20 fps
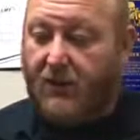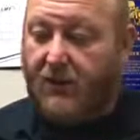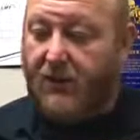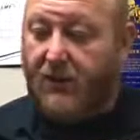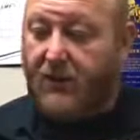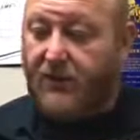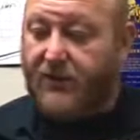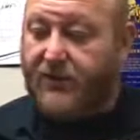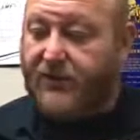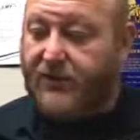
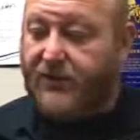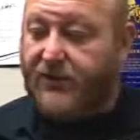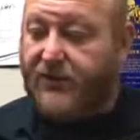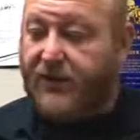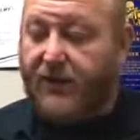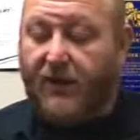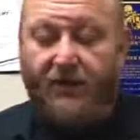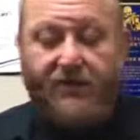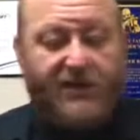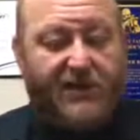It's just
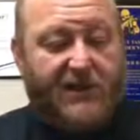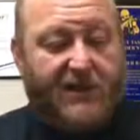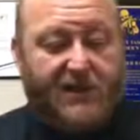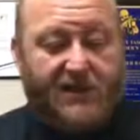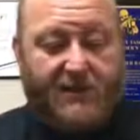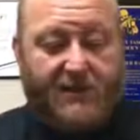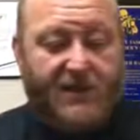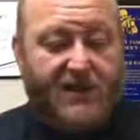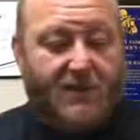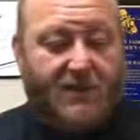they don't seem to
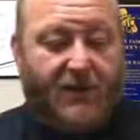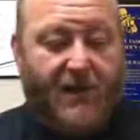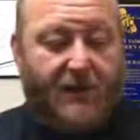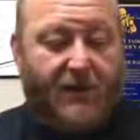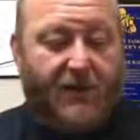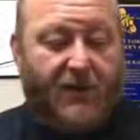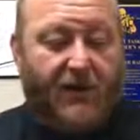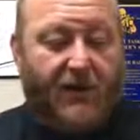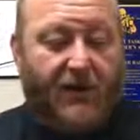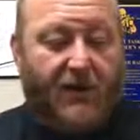just be as
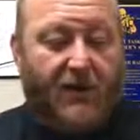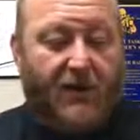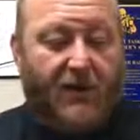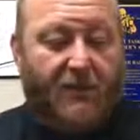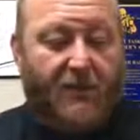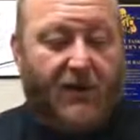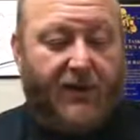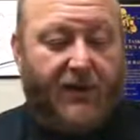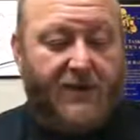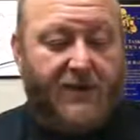popular any
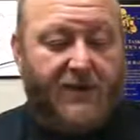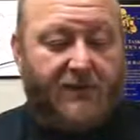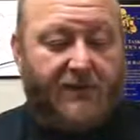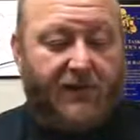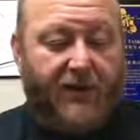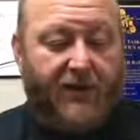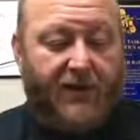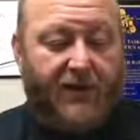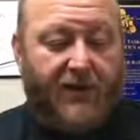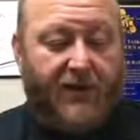longer because of
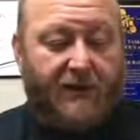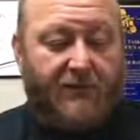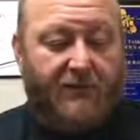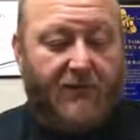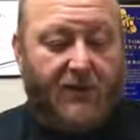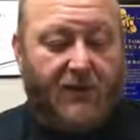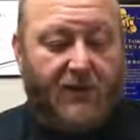the